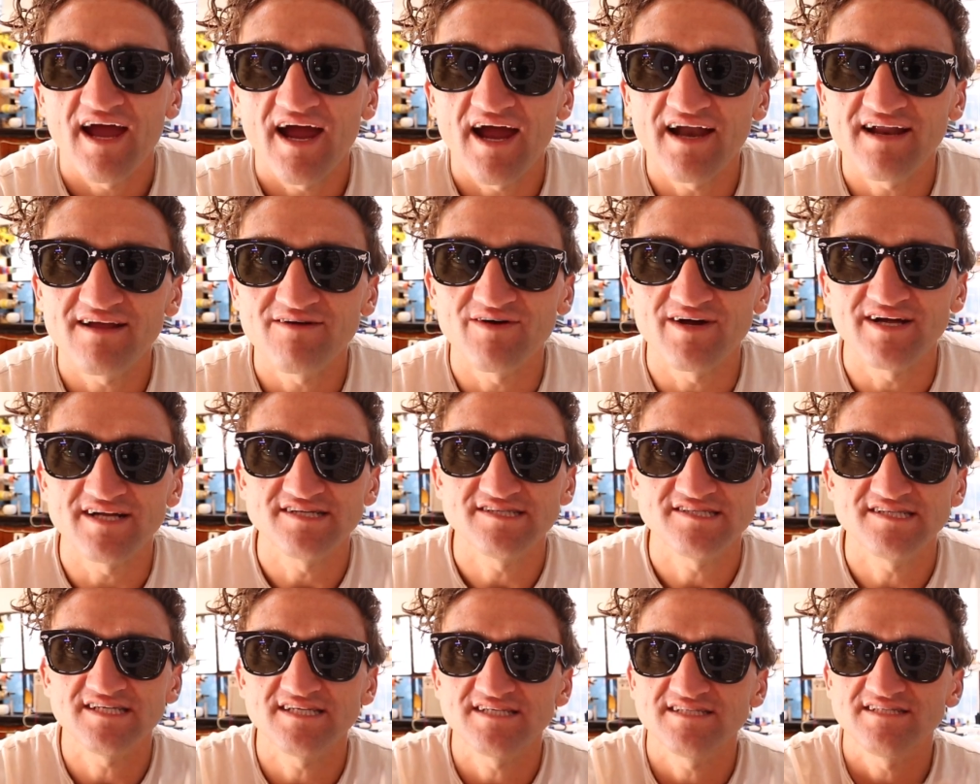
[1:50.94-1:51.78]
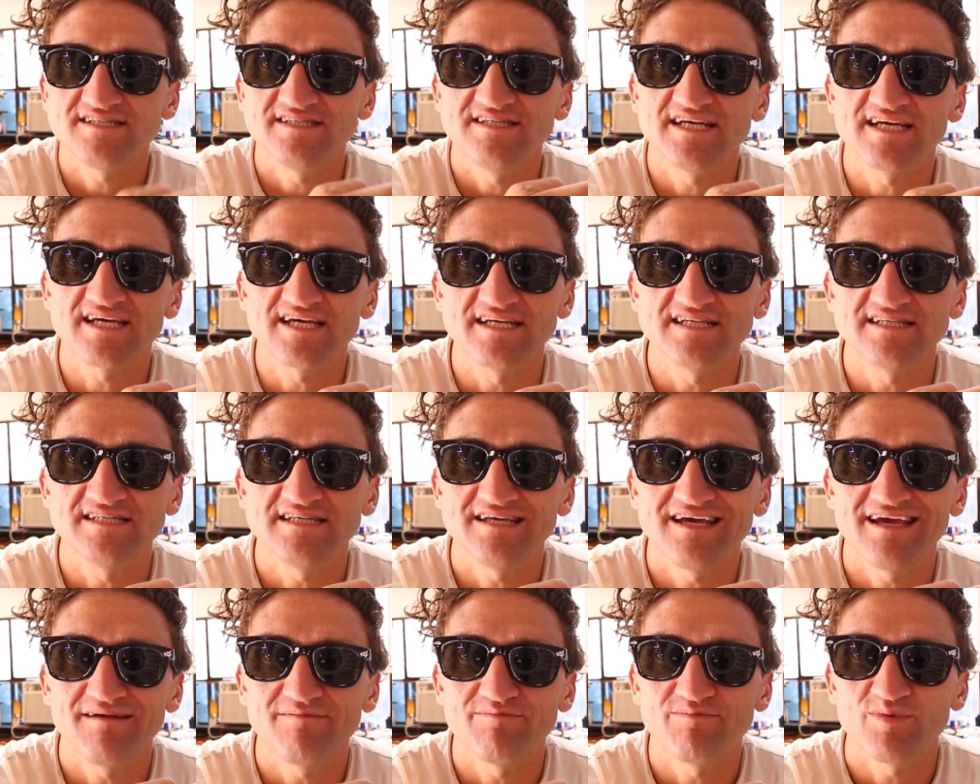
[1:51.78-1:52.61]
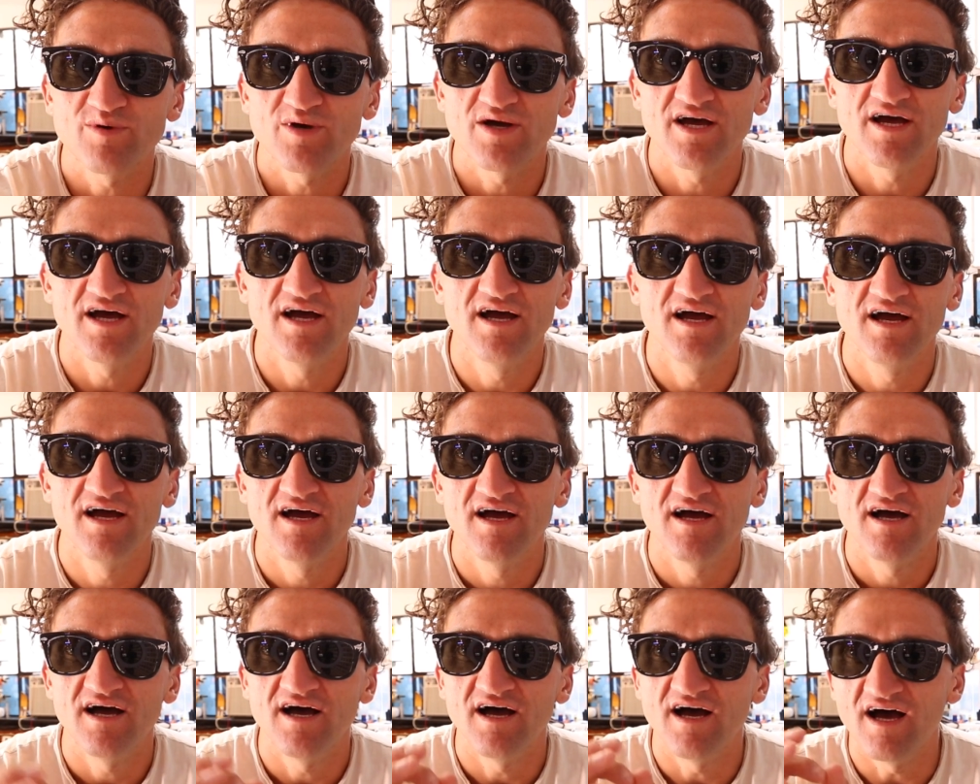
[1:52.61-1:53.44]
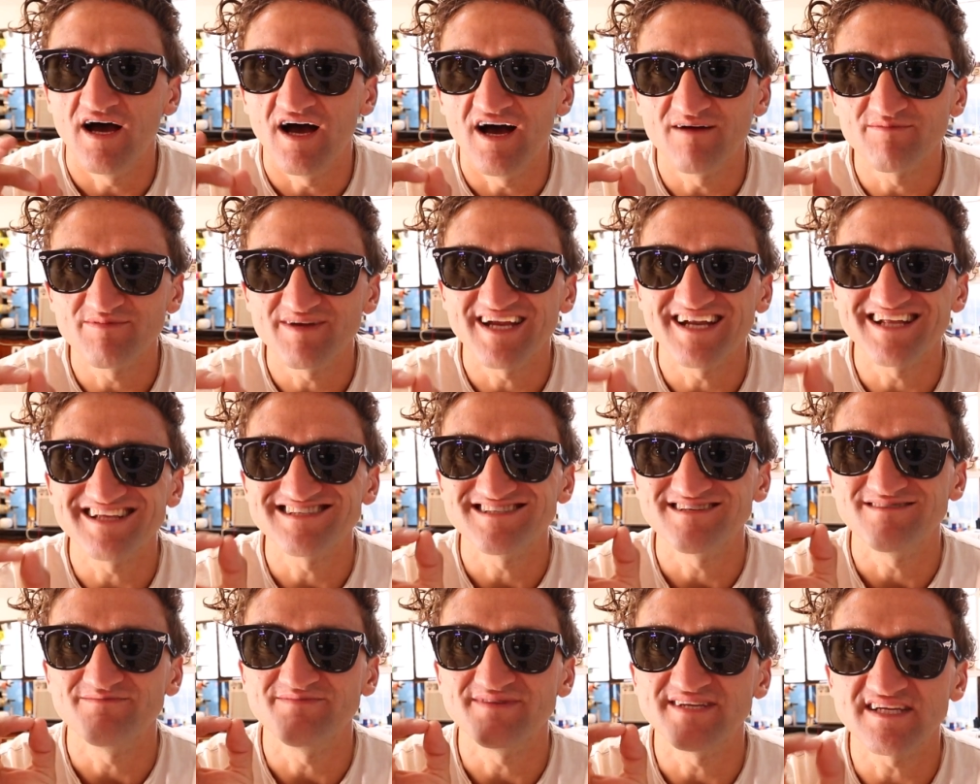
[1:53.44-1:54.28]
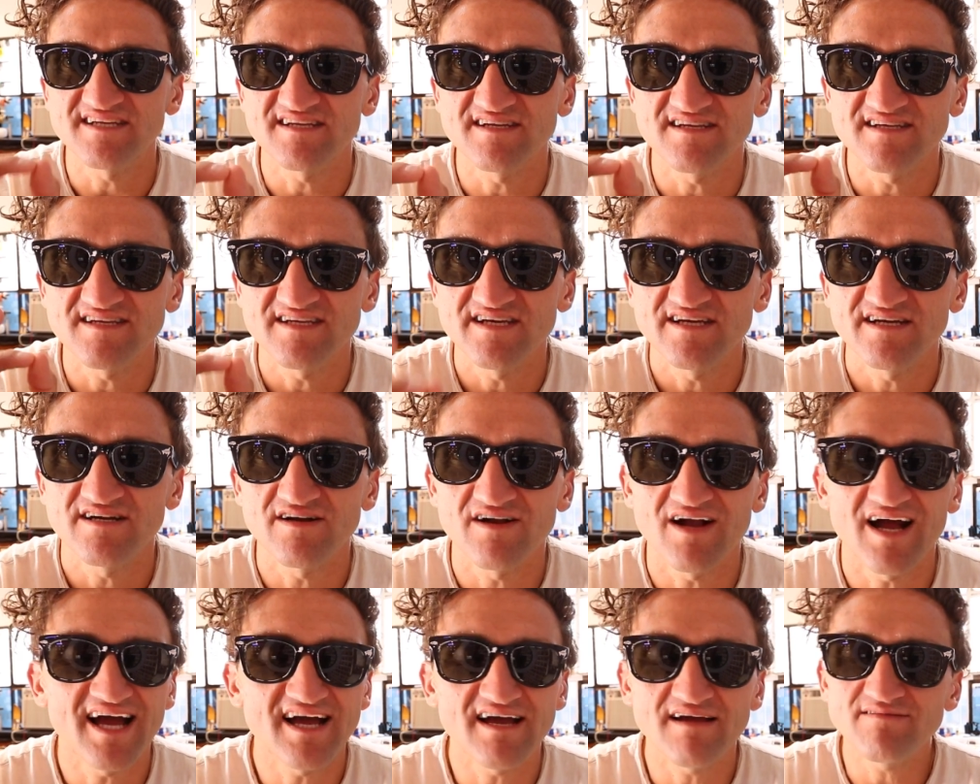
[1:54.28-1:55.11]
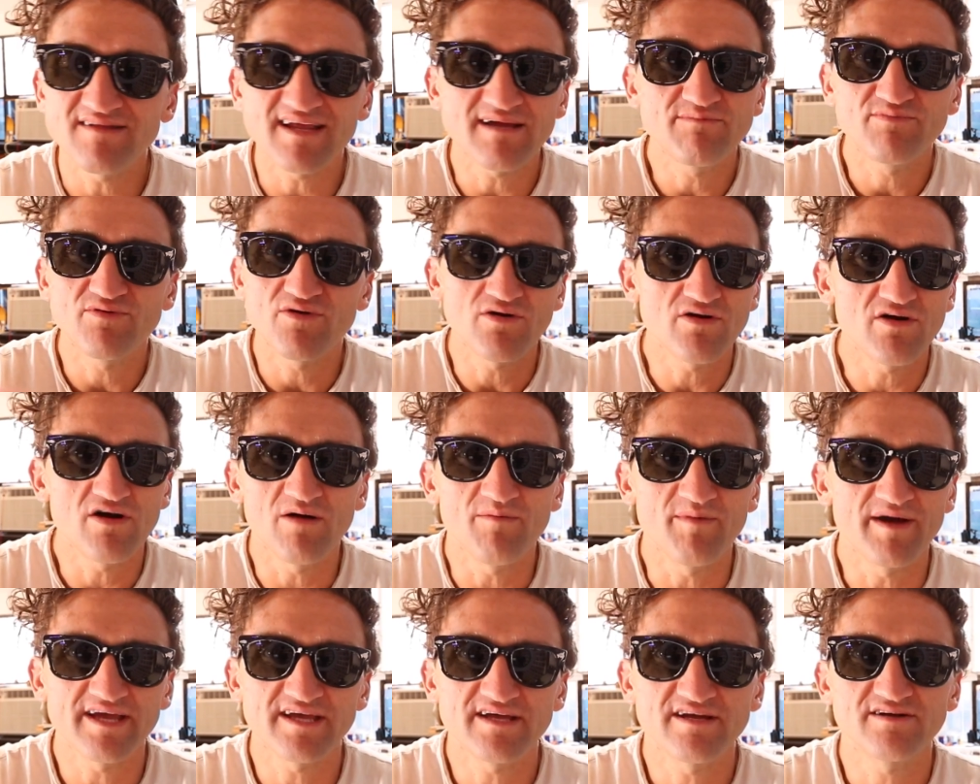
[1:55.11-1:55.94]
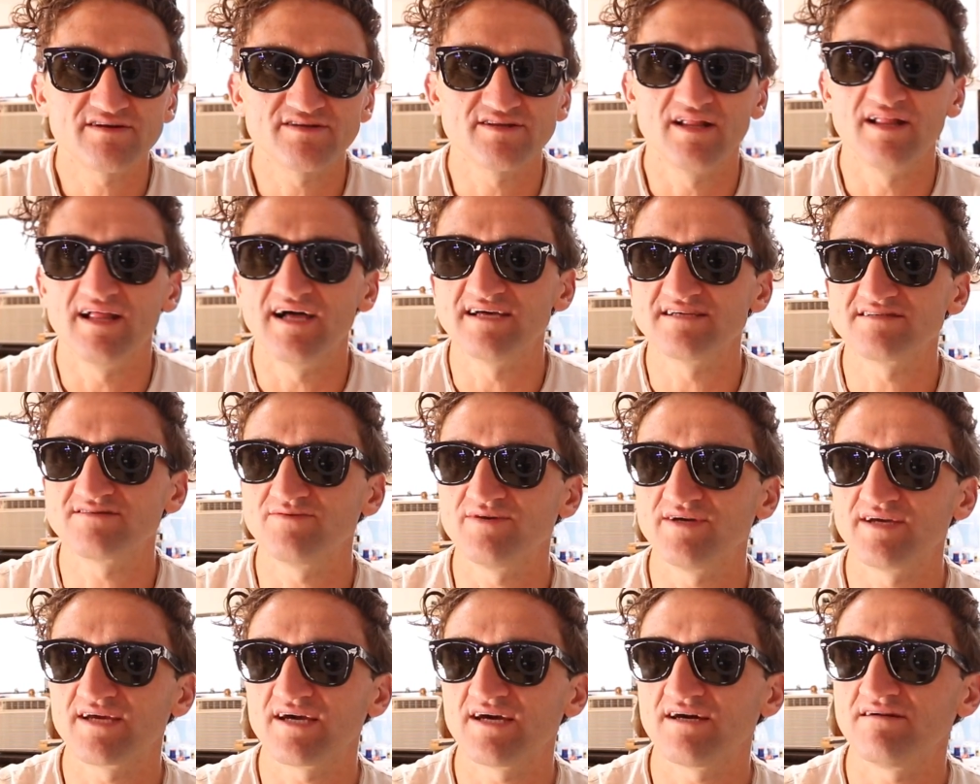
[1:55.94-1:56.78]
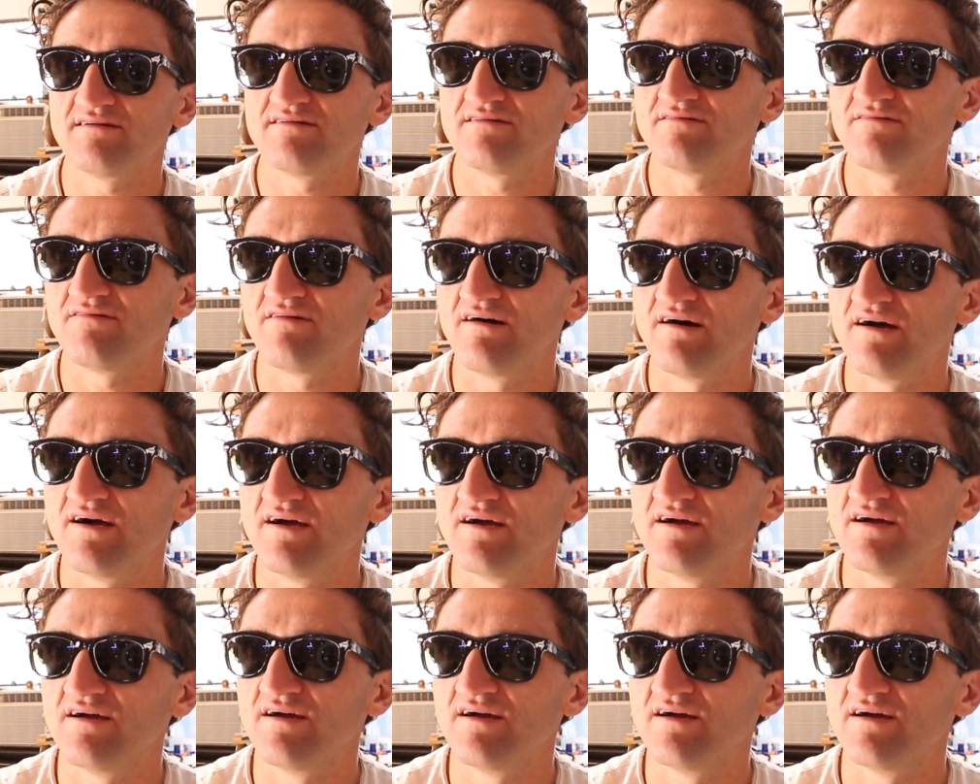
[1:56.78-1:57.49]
Anyway, she's digging deep. I'm getting some needed gear. I like broke all my gear in the last week, I don't know why.